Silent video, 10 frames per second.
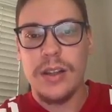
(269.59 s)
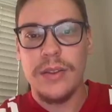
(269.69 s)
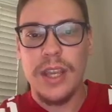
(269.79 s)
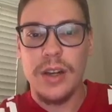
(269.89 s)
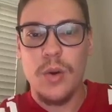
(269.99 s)

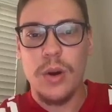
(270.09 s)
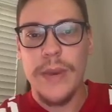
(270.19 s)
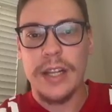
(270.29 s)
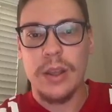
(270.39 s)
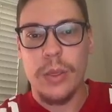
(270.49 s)
get a quarterback
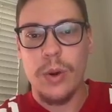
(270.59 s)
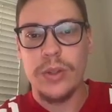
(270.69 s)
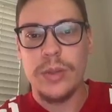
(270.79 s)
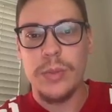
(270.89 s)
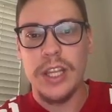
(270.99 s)
to throw to
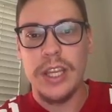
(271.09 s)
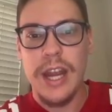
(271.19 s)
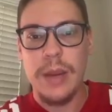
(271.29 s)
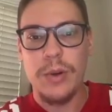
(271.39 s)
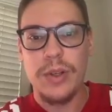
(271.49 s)
Malik
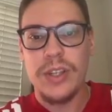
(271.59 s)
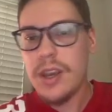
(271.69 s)
Neighbors.